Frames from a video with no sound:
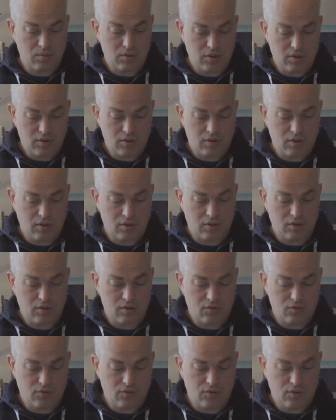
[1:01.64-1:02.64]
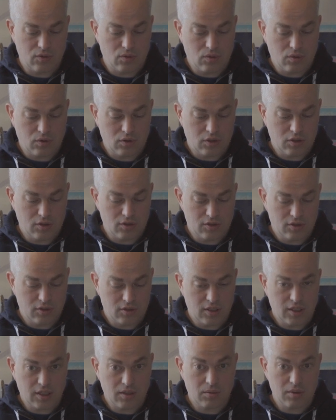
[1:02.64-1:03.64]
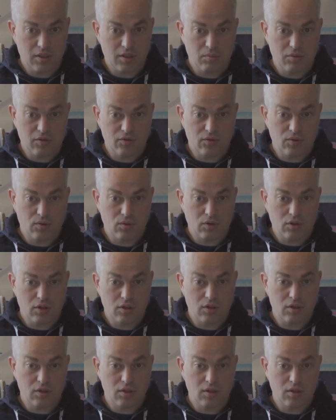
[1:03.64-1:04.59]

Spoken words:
we return false like we did before.